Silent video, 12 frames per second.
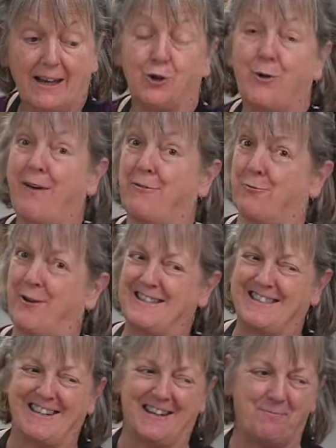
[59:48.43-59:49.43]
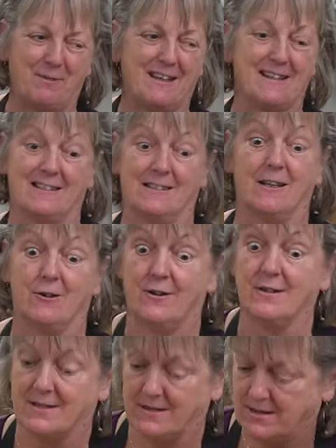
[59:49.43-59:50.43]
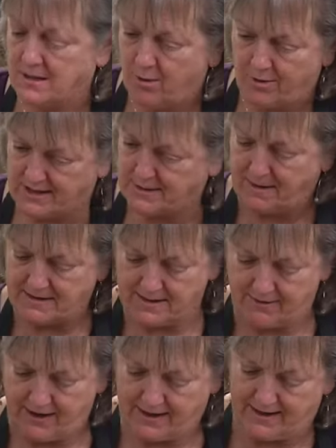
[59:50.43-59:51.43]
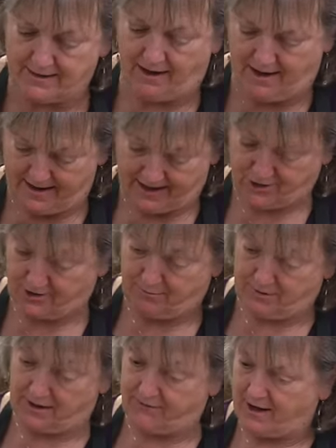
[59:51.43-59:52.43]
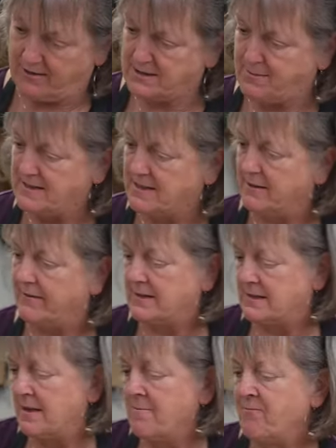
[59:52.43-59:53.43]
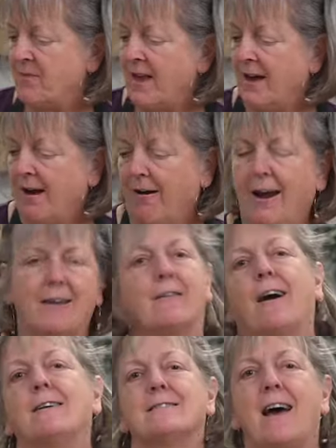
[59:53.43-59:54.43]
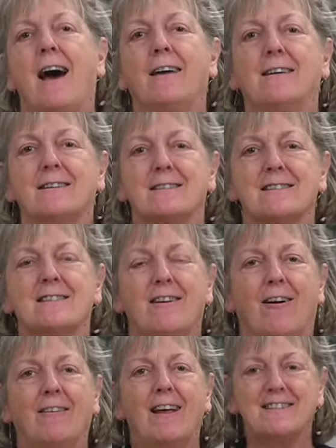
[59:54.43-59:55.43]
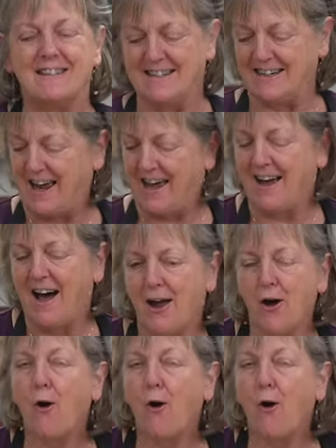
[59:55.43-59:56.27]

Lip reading: and you haven't wasted it because glitter is so expensive. I cannot actually believe how expensive it is. All right, you guys, that is our lesson today. I